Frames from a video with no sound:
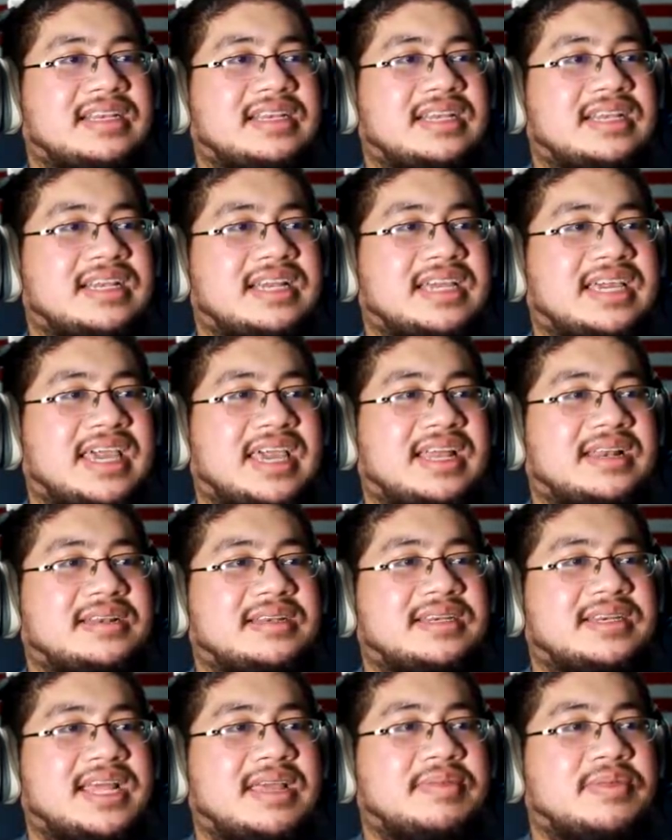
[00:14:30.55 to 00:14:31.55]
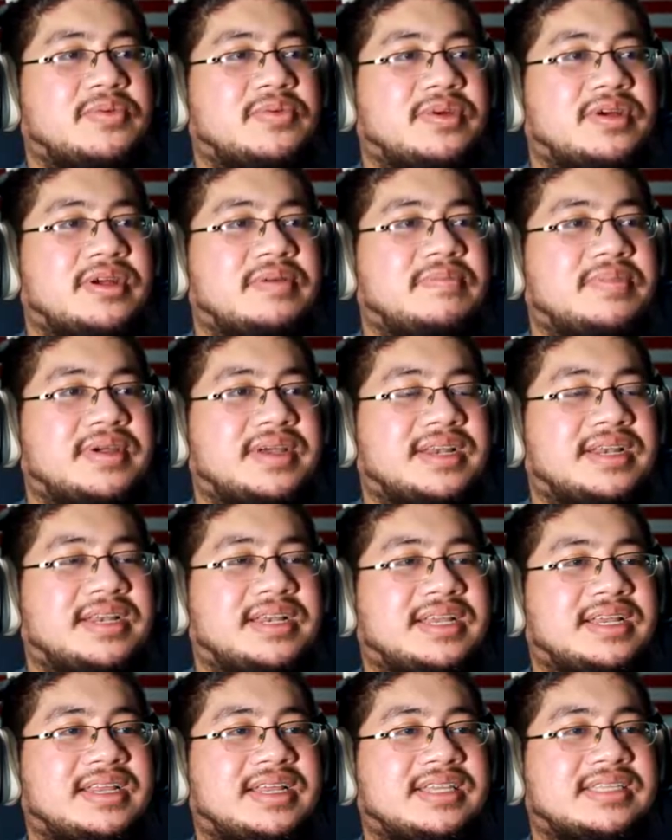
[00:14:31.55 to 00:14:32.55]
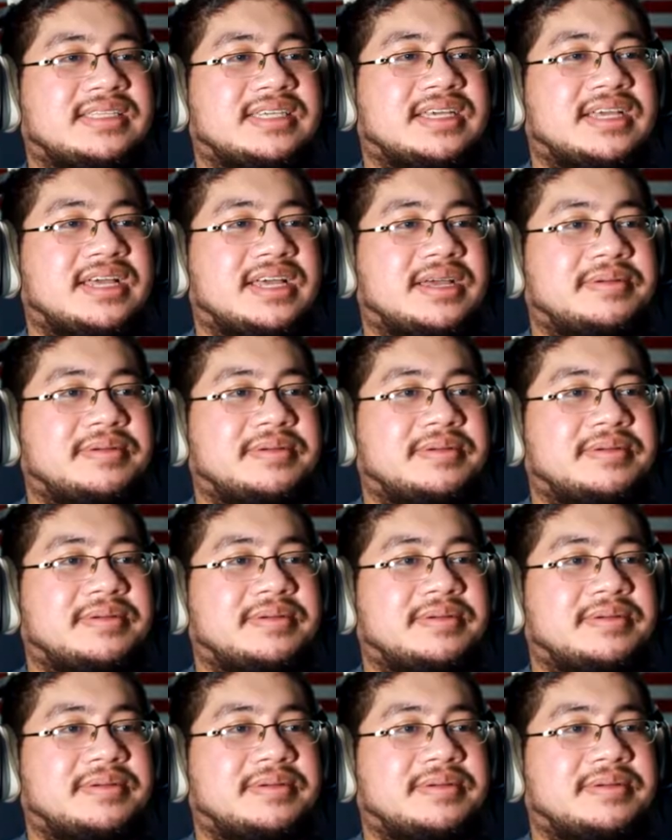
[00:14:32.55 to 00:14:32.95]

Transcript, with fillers: so I can't name the word, but you need to